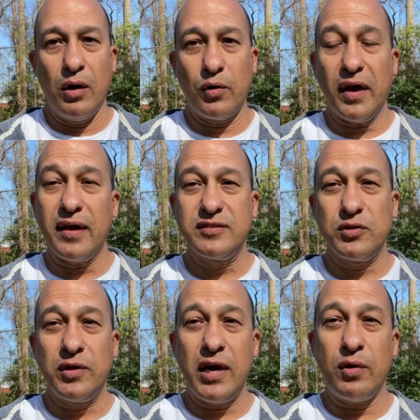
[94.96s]
Okay,
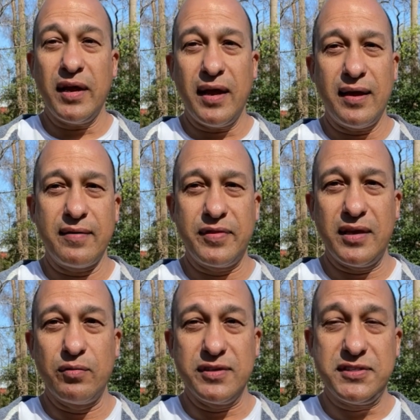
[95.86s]
so now I have
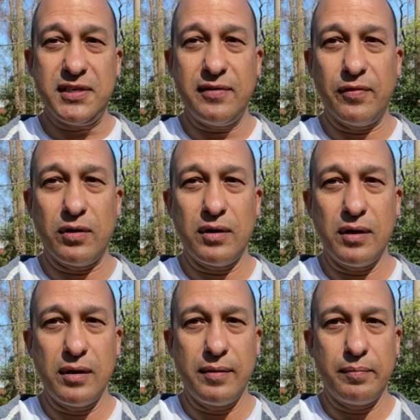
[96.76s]
the receiver
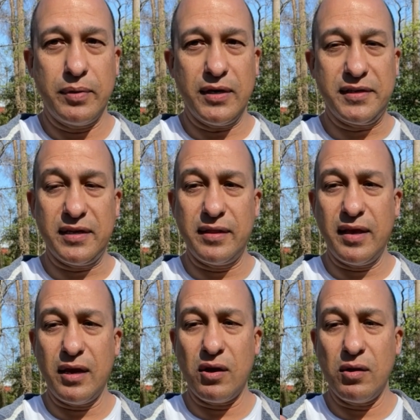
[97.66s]
plugged in
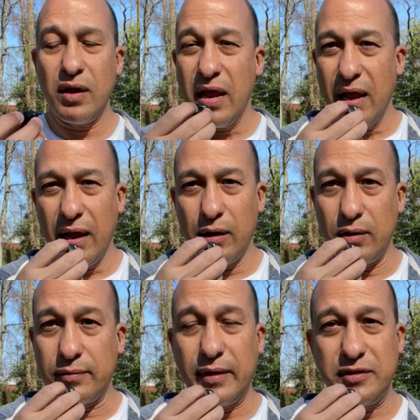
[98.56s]
there.
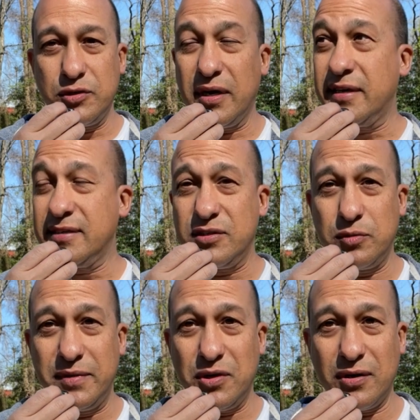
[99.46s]
Oh, I guess I
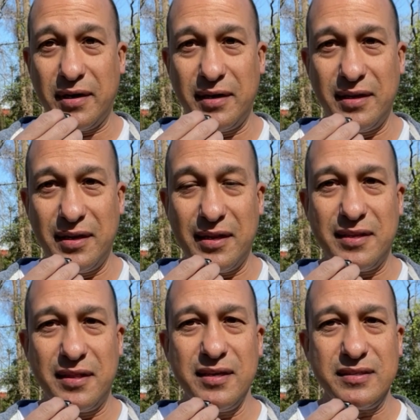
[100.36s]
should be talking
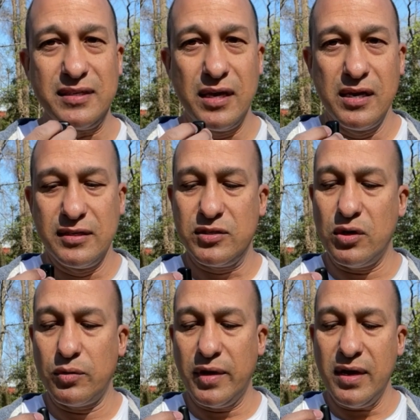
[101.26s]
into this.
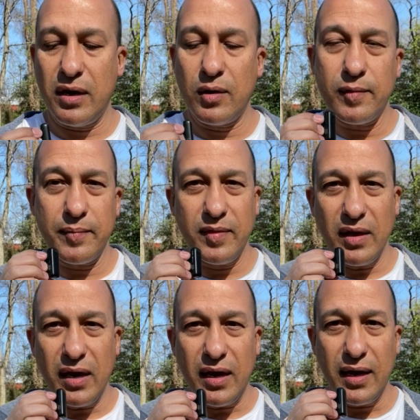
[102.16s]
So now
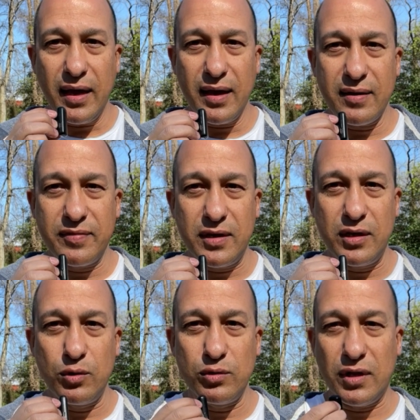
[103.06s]
I have
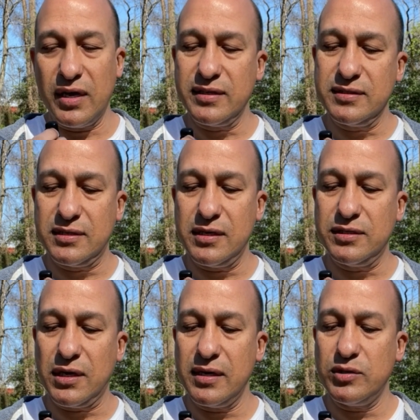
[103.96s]
the Ulanzi
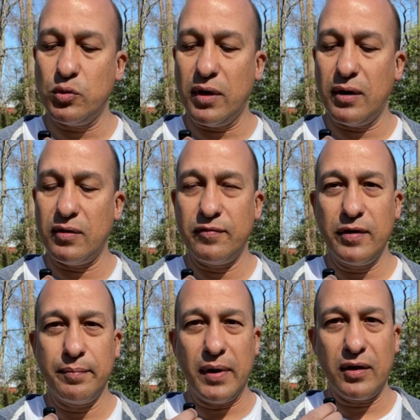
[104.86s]
J12
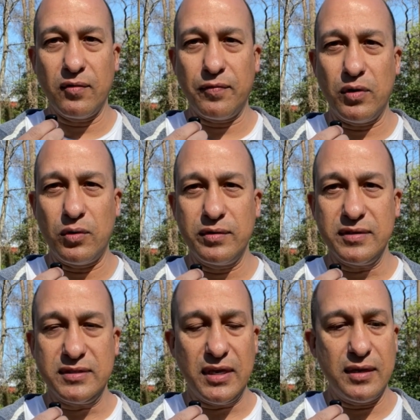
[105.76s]
microphone
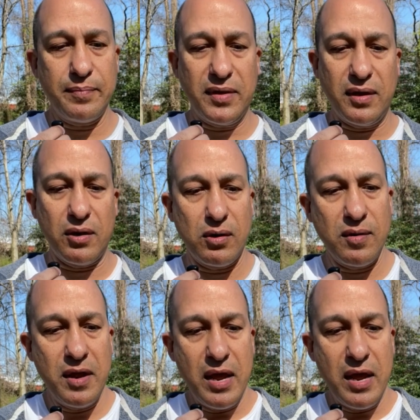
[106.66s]
set up here.